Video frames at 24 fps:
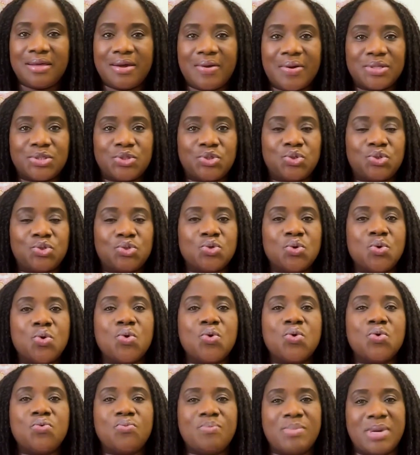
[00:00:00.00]
there are
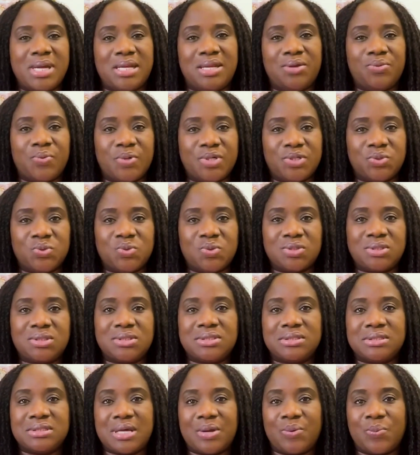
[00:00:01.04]
so many
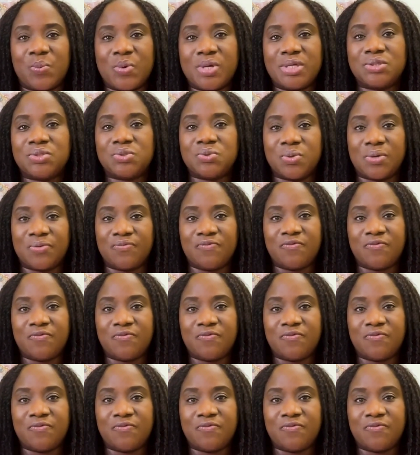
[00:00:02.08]
resources and ways to